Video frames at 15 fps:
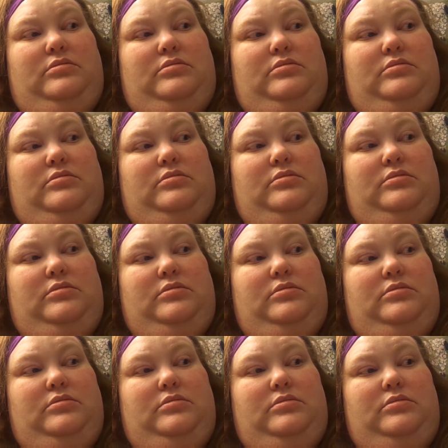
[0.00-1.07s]

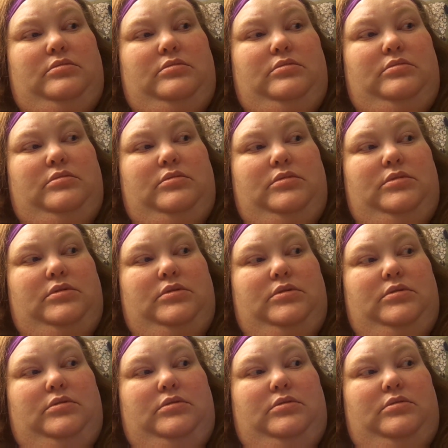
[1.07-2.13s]

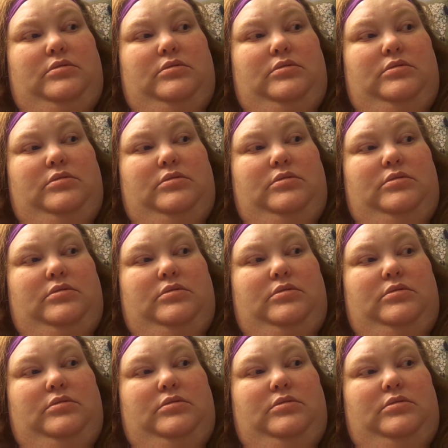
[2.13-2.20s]
(no one is talking)